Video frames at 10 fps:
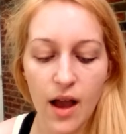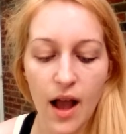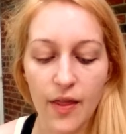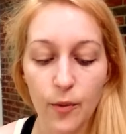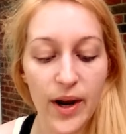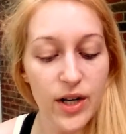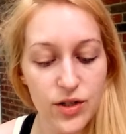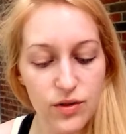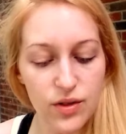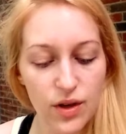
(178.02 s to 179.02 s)
And the way to
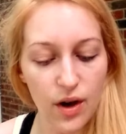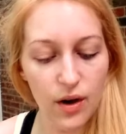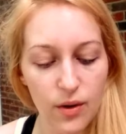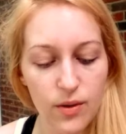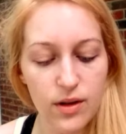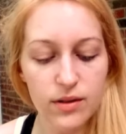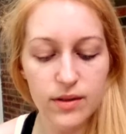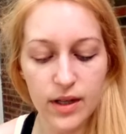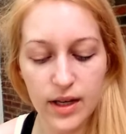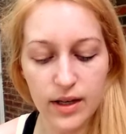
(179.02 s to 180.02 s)
do so
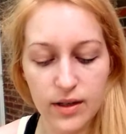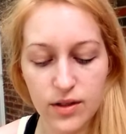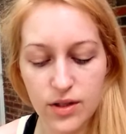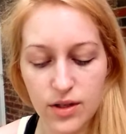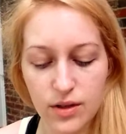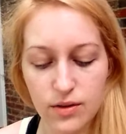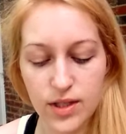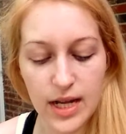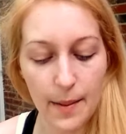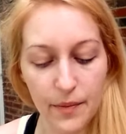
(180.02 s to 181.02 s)
is to
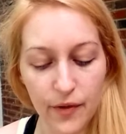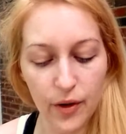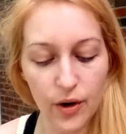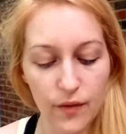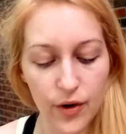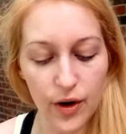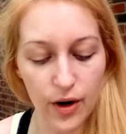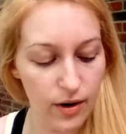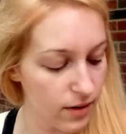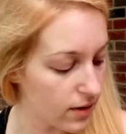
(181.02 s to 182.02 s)
snap a photo of
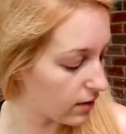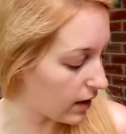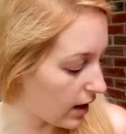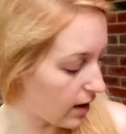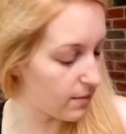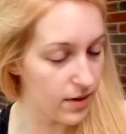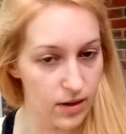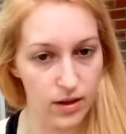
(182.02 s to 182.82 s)
your glam